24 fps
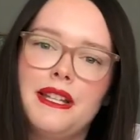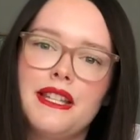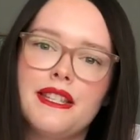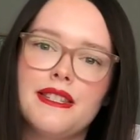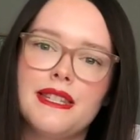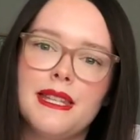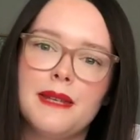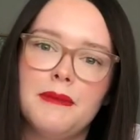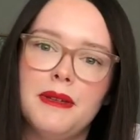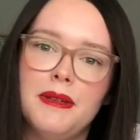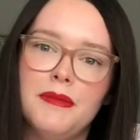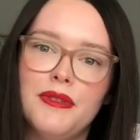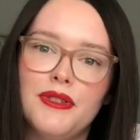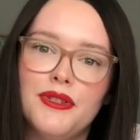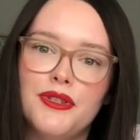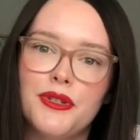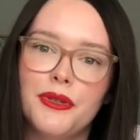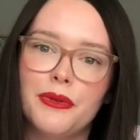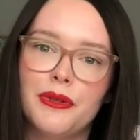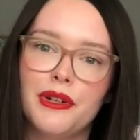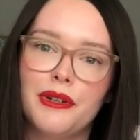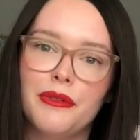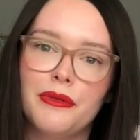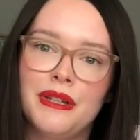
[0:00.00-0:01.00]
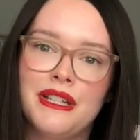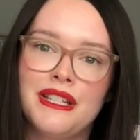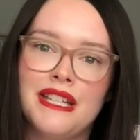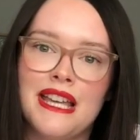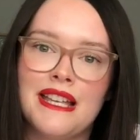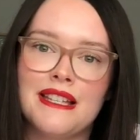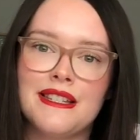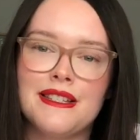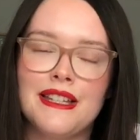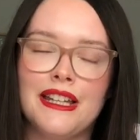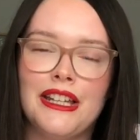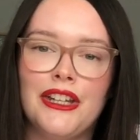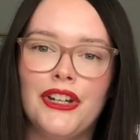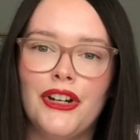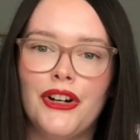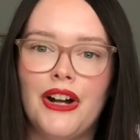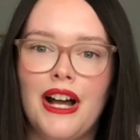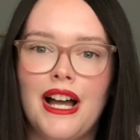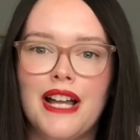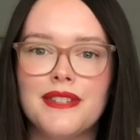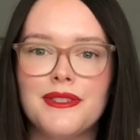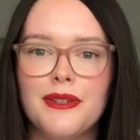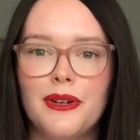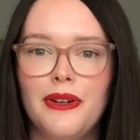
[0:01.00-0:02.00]
to say maybe 2 or 3 days later,
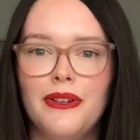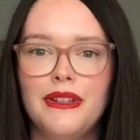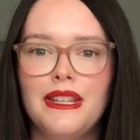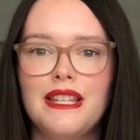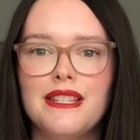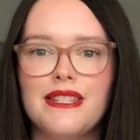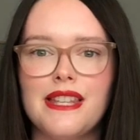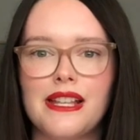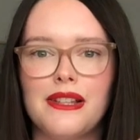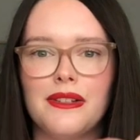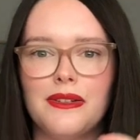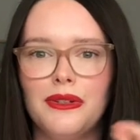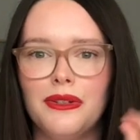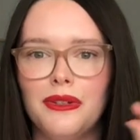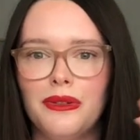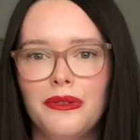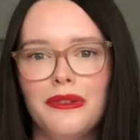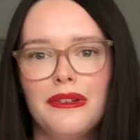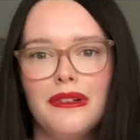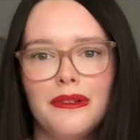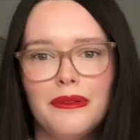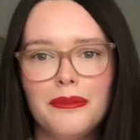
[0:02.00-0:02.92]
I saw these like little